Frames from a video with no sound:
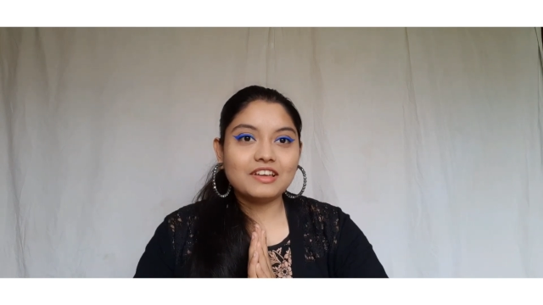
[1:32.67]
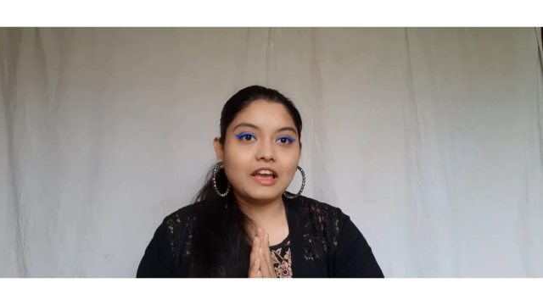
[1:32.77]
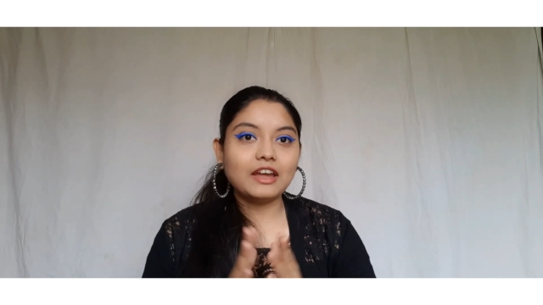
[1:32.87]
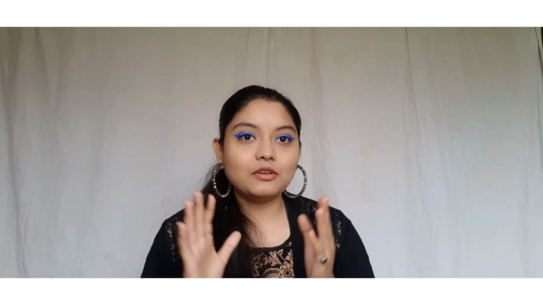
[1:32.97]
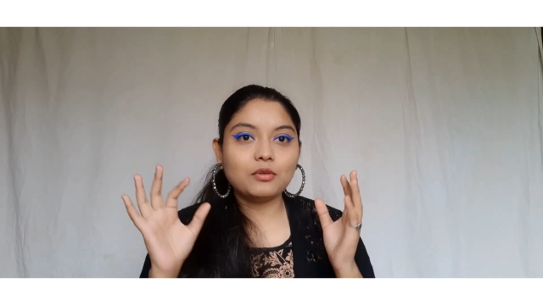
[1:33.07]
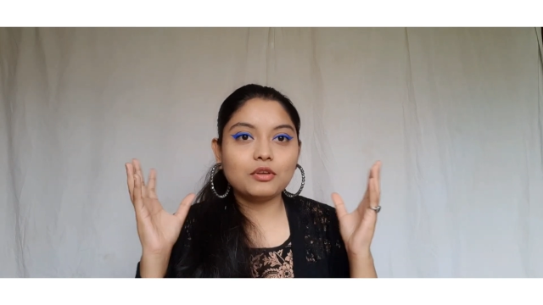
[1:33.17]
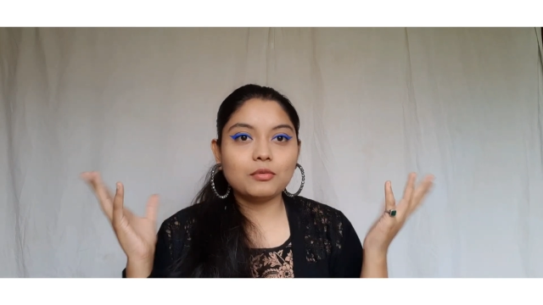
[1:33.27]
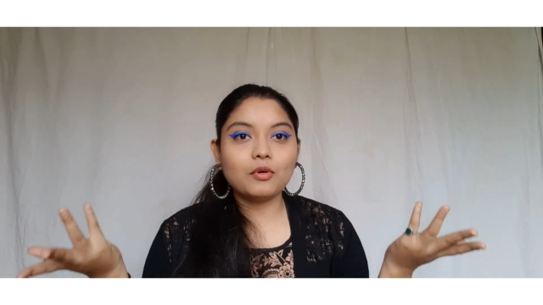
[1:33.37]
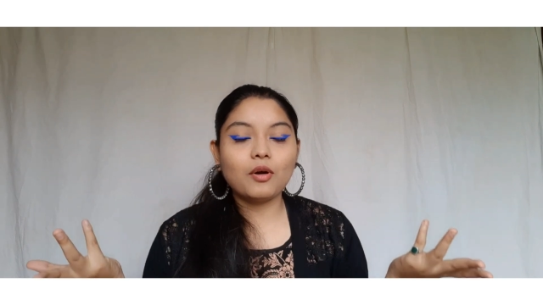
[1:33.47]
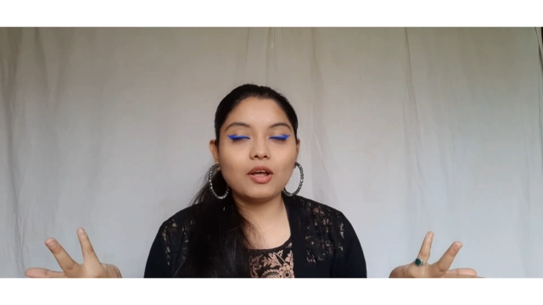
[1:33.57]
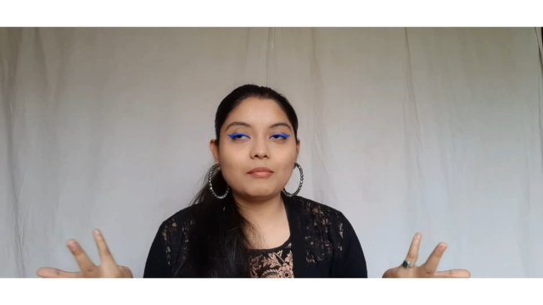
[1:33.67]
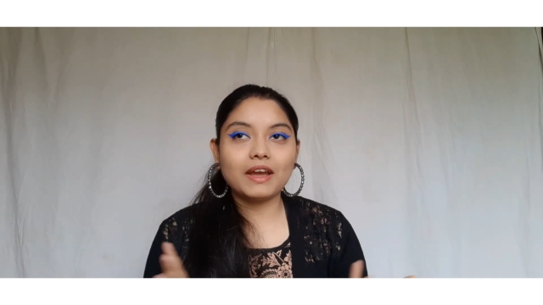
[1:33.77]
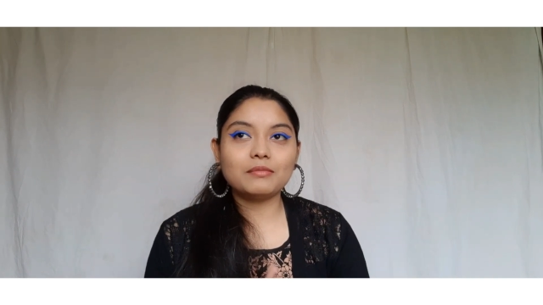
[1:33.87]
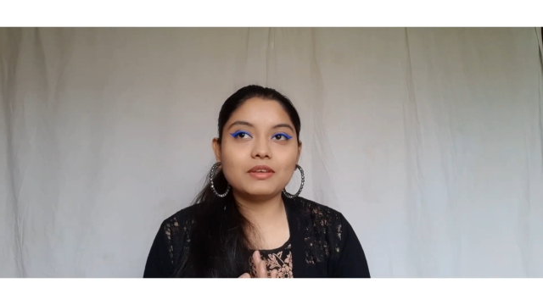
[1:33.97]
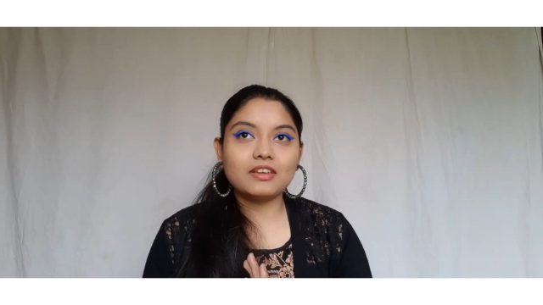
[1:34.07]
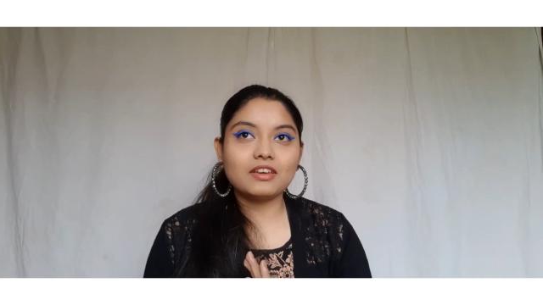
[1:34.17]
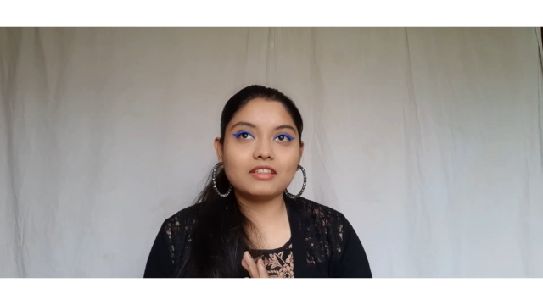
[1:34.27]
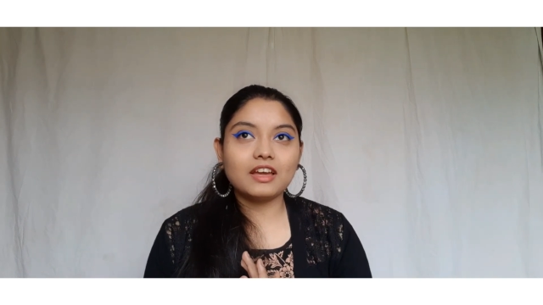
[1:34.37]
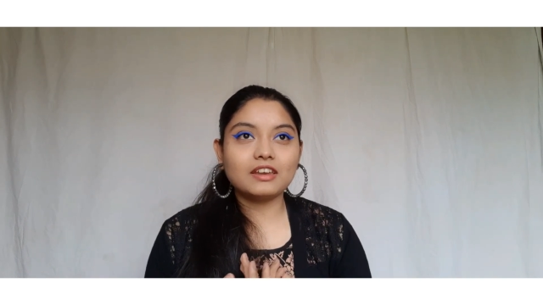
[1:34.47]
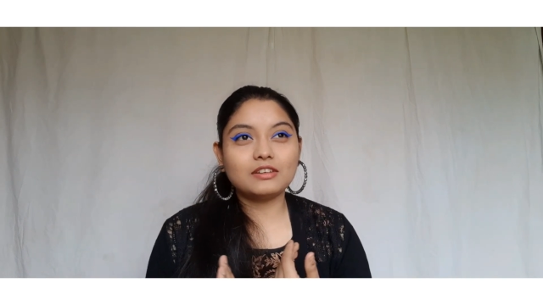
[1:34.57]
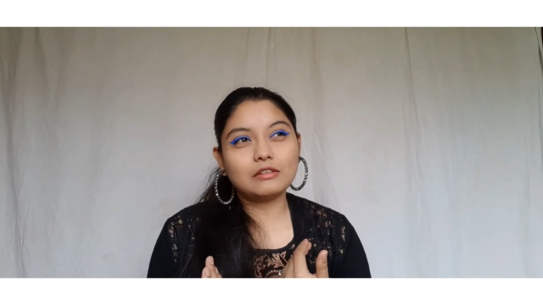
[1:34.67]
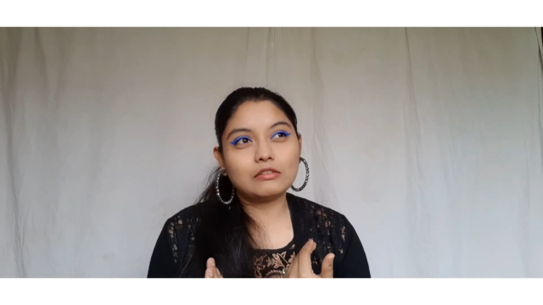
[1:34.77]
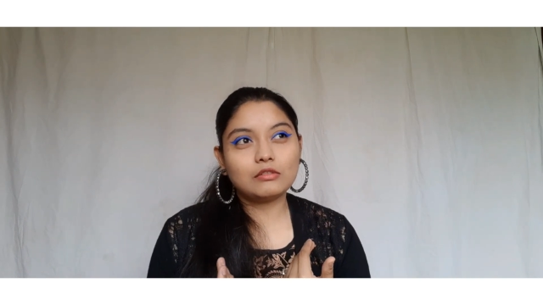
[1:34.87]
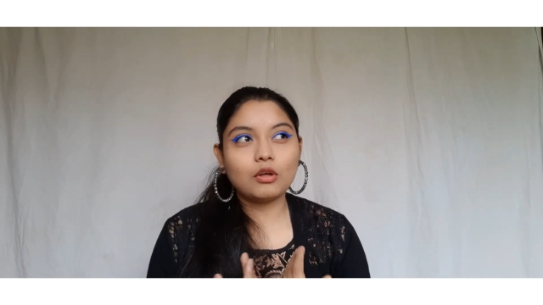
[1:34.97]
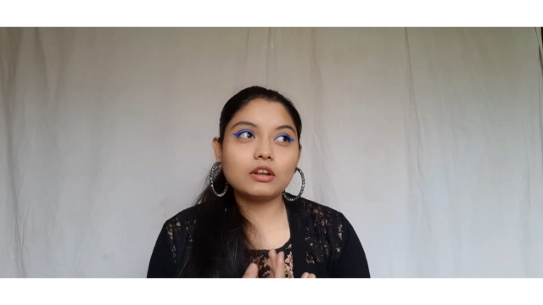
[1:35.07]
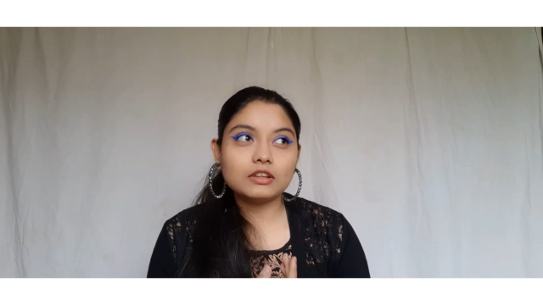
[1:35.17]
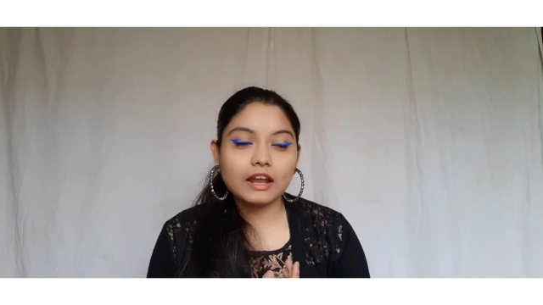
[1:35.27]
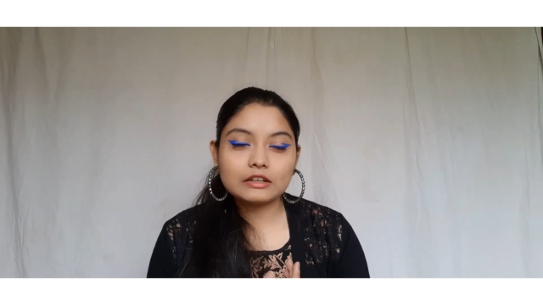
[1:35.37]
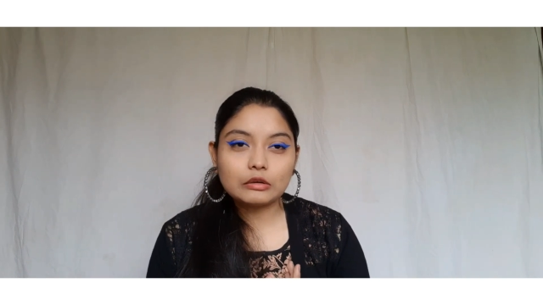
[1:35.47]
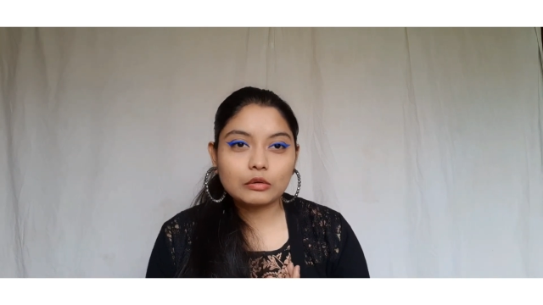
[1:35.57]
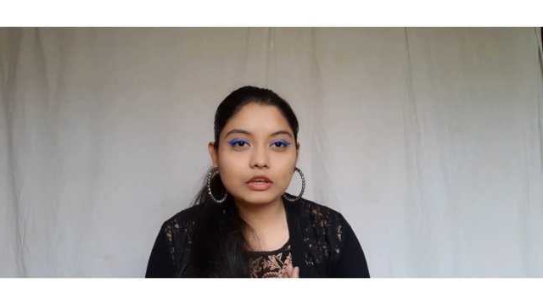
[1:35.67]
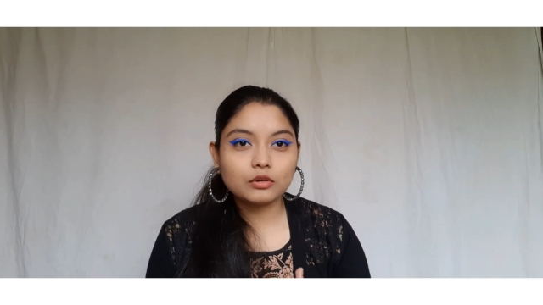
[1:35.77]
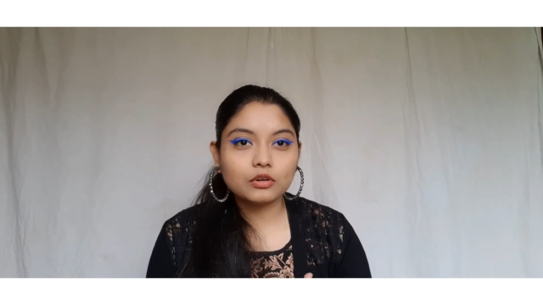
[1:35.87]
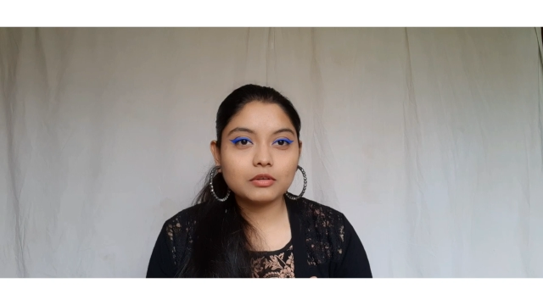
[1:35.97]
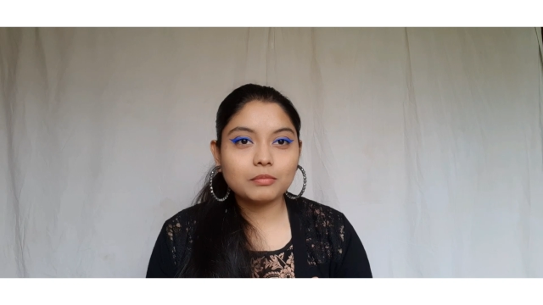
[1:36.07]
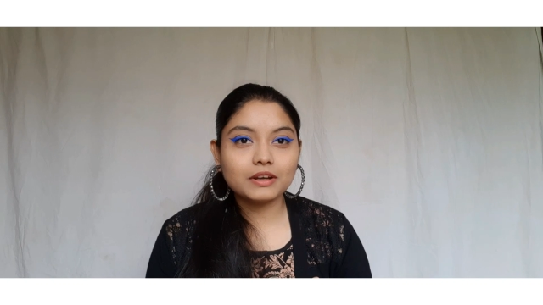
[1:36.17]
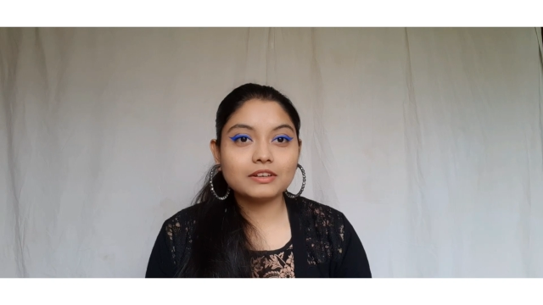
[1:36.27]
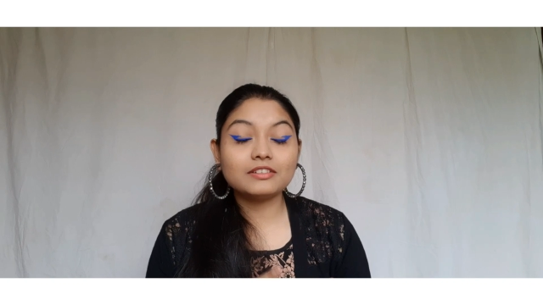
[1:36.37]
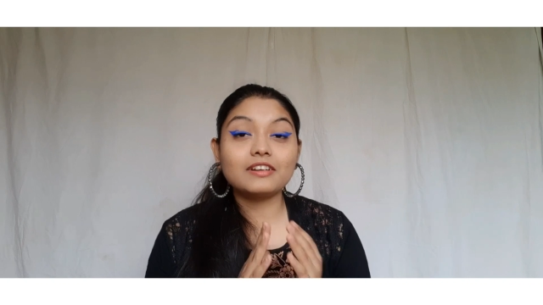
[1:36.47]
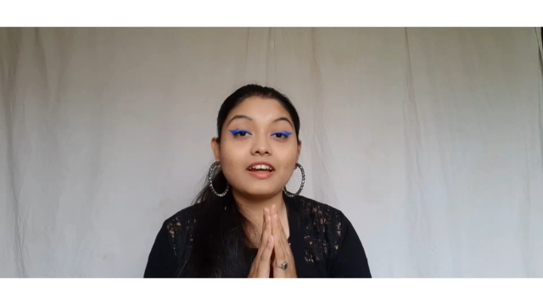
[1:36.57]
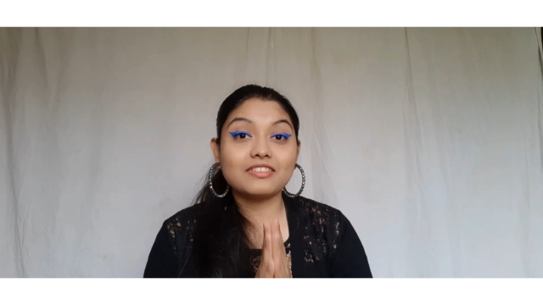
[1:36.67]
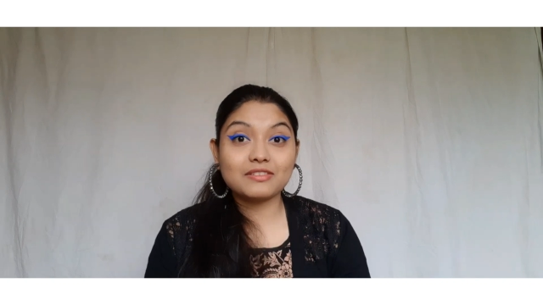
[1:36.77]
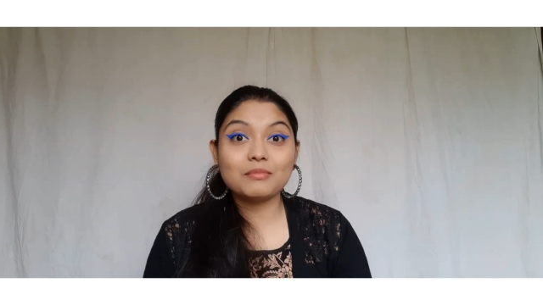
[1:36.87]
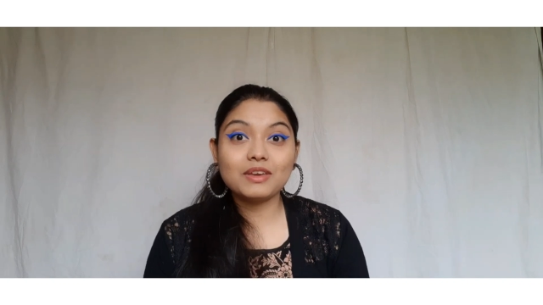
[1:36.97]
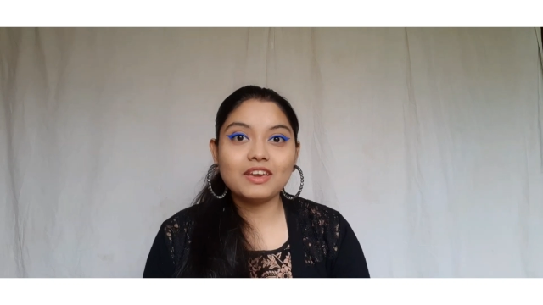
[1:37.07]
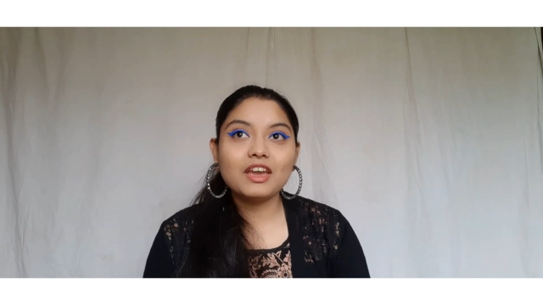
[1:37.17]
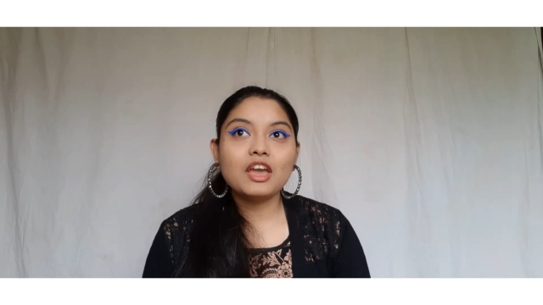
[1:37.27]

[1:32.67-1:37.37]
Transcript: I know you all might be thinking that it's not that looking good, but trust me,